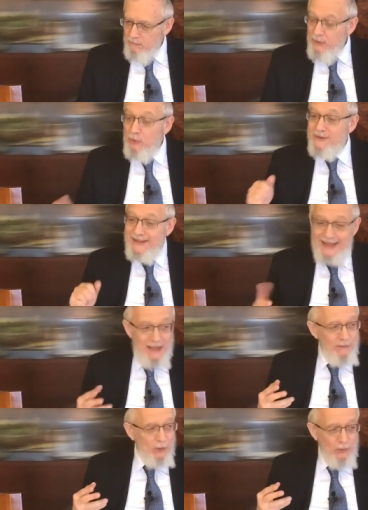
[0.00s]
Because of the
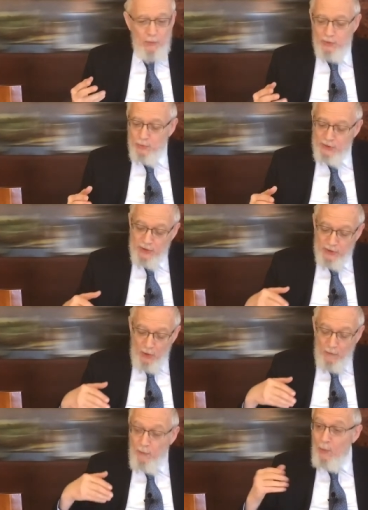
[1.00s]
evil, which was
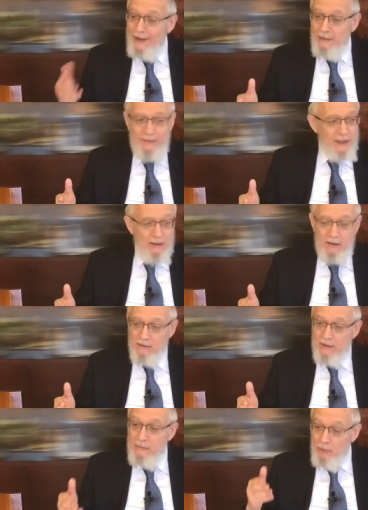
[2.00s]

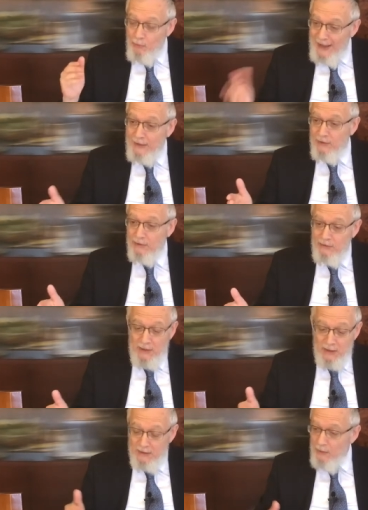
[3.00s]
overwhelmingly greater
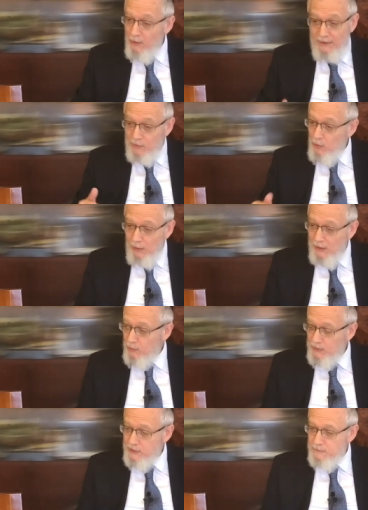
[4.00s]
than whatever Noach
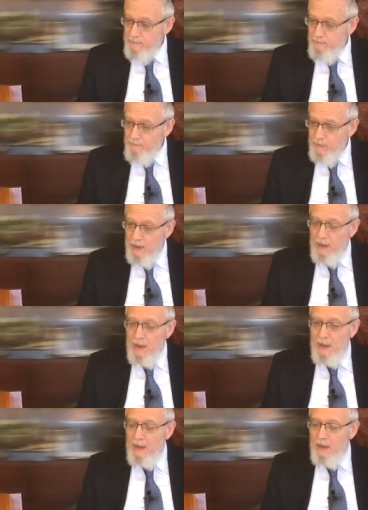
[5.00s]
was.
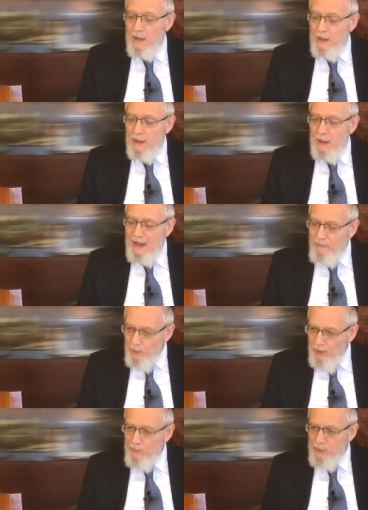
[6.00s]

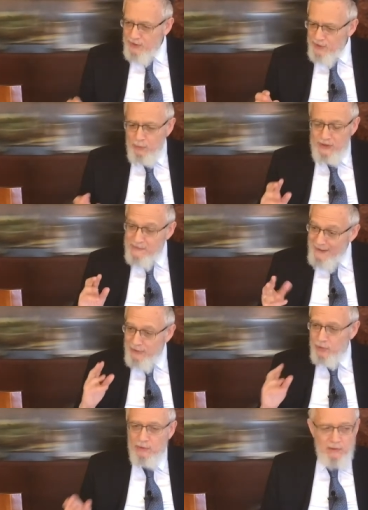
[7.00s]
Avram was so
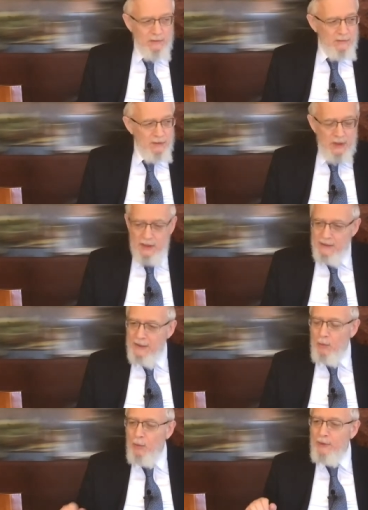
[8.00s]
special
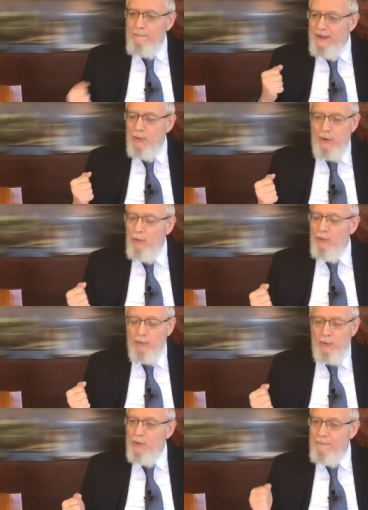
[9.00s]
that all the pe- though,
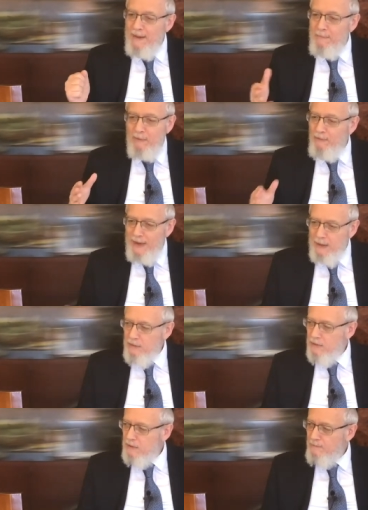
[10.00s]
though the people
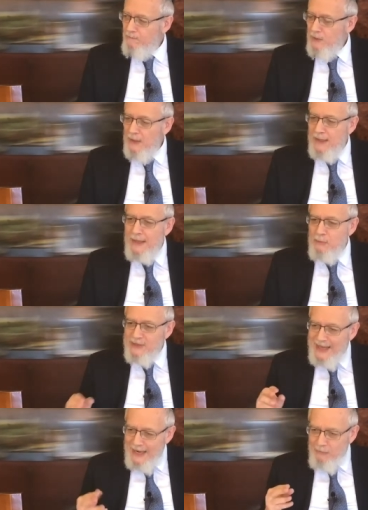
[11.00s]
failed, he
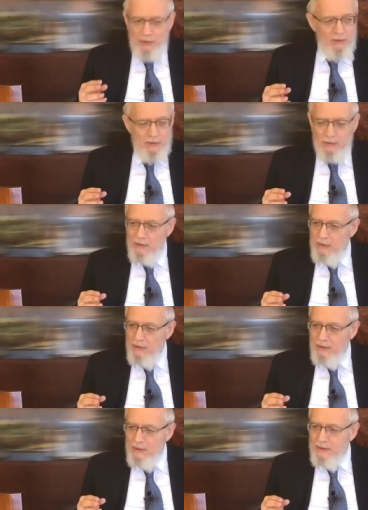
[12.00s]
was able
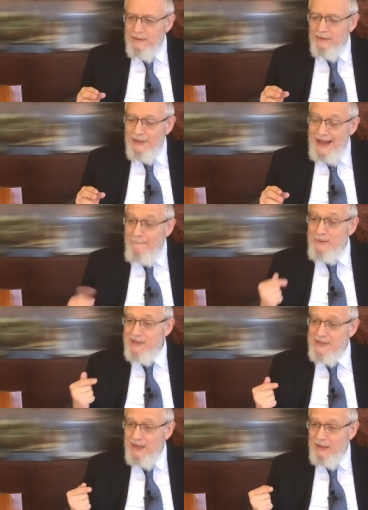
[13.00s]
to
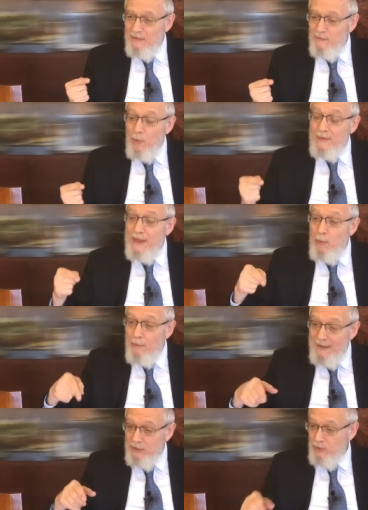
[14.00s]
compensate for what they
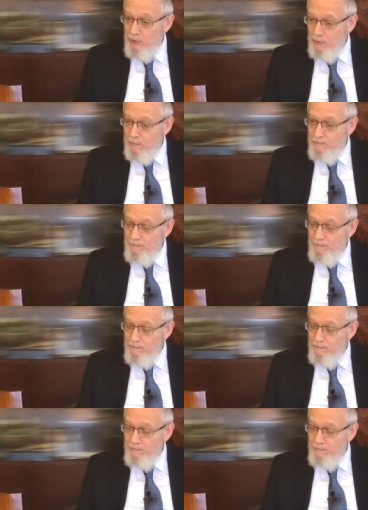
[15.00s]
were meant to do